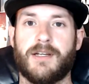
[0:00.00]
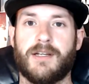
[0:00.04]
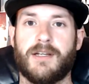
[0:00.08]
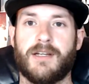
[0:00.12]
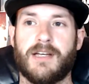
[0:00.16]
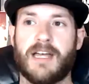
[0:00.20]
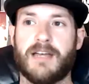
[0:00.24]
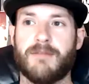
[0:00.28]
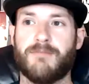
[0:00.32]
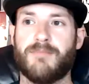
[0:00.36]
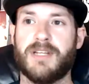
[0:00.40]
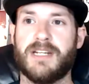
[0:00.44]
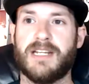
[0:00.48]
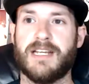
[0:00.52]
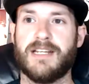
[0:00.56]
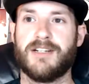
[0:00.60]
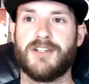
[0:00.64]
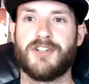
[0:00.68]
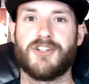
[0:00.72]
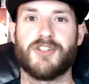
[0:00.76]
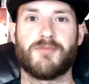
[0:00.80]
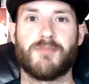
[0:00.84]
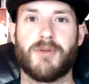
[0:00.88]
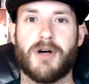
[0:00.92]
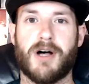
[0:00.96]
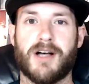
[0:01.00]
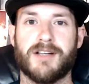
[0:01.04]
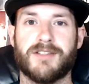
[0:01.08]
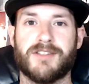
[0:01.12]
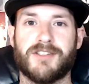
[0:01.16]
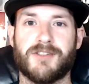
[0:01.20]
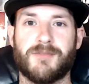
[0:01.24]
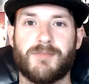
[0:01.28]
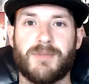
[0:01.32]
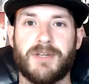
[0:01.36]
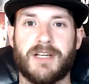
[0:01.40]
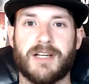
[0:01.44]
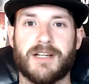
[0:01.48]
And Pineda just
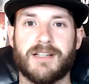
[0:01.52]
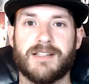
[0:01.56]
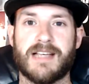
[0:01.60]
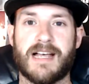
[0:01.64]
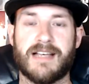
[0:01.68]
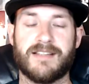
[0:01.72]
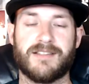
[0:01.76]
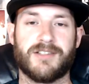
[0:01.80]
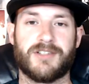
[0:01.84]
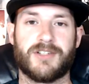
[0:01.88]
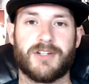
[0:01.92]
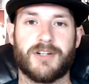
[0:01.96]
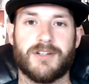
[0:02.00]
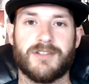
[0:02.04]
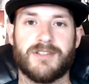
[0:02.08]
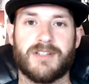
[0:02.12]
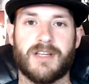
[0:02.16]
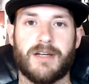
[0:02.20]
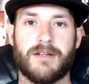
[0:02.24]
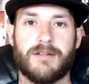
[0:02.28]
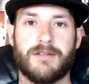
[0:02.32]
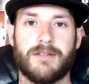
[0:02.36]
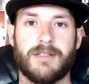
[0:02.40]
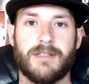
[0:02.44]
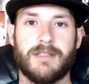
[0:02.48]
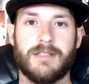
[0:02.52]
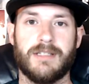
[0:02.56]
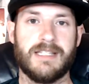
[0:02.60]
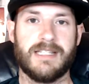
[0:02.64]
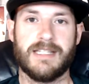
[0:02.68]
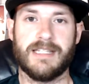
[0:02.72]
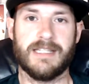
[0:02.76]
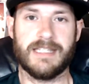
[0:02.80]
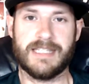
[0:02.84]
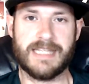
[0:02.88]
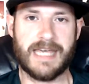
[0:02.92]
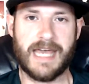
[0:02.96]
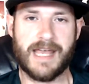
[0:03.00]
pauses because, as it turns out,
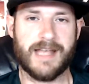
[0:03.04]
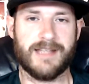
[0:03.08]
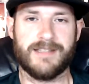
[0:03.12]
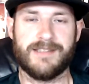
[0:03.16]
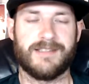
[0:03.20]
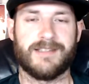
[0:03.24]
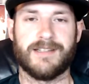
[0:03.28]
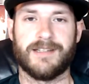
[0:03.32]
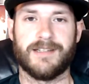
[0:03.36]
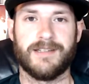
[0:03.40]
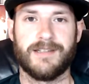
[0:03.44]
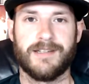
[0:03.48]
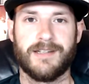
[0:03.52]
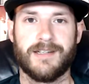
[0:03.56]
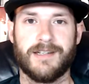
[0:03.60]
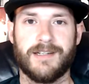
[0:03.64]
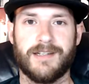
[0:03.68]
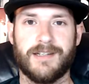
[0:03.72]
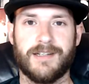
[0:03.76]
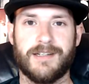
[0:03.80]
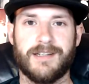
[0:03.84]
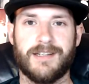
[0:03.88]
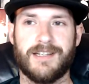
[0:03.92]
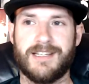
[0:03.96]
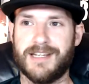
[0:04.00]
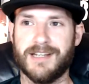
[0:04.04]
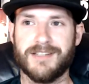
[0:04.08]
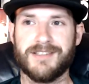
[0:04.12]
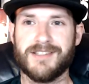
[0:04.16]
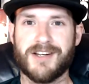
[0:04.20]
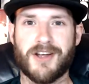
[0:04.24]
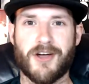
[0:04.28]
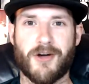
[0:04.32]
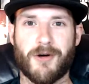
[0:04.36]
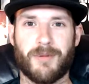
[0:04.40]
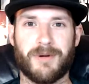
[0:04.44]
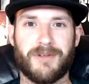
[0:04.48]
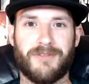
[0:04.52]
he can't see. He
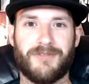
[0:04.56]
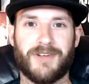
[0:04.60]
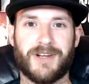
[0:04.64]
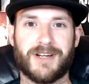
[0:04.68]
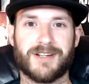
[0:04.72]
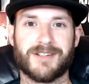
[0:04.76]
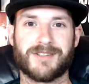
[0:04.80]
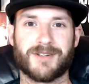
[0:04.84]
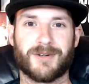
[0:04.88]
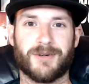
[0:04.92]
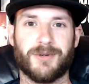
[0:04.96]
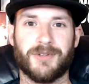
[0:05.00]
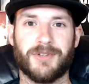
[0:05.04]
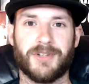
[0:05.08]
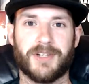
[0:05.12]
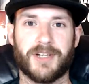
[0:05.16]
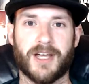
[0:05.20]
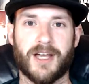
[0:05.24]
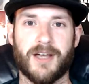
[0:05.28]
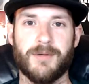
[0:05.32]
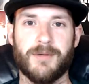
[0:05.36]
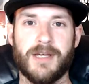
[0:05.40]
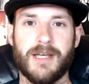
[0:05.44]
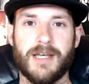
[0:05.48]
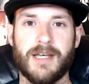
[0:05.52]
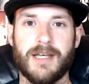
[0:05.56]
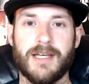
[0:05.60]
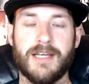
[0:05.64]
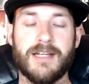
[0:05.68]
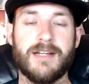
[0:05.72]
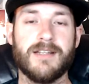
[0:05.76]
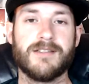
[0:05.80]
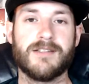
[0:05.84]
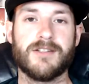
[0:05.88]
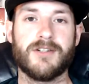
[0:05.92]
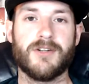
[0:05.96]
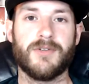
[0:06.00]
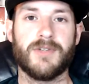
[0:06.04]
doesn't know how many fingers are holding up. He
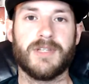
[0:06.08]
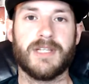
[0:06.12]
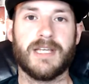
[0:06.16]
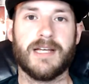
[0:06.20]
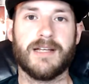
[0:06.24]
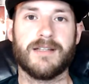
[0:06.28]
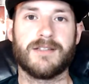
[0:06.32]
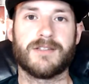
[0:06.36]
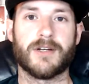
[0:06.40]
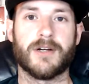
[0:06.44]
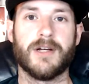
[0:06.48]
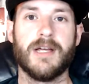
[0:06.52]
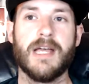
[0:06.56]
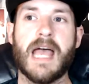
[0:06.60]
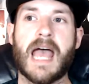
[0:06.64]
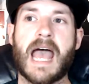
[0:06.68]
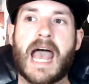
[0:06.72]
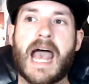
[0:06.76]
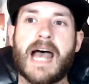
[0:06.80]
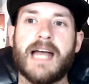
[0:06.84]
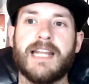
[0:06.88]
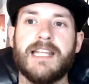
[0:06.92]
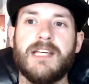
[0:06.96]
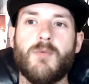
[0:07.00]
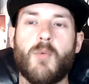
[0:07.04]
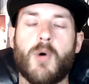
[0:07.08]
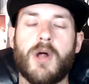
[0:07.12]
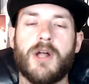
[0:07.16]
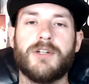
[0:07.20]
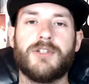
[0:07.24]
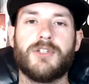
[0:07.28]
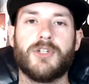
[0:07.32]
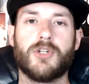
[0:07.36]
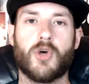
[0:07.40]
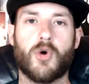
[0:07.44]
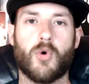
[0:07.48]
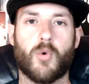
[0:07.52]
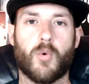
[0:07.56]
doesn't know the answer. Had he
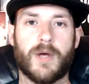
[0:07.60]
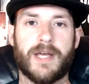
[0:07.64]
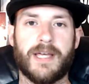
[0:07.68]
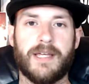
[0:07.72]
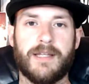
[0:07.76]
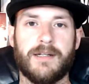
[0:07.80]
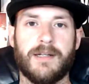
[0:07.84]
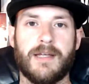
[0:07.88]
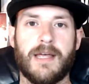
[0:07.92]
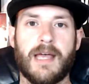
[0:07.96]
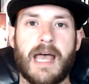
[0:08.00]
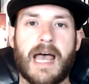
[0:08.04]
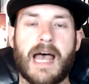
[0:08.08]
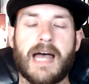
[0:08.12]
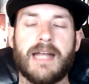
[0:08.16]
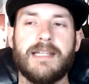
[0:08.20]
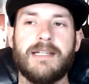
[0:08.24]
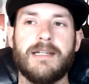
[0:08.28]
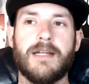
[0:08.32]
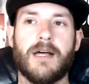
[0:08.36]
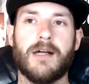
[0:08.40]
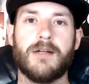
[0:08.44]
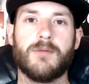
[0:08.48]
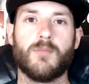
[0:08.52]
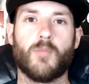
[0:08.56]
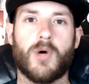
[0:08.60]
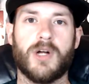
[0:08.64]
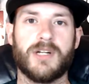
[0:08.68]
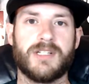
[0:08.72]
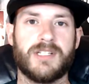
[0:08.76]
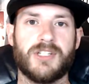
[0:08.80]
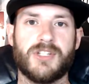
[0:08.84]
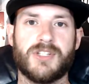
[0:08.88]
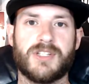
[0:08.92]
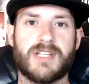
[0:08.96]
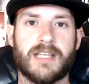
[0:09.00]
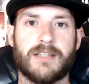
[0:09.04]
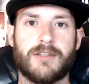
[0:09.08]
wanted to quit, had he not want
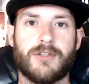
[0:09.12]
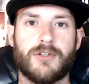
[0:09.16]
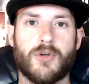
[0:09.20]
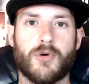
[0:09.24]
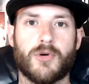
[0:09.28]
to just get the no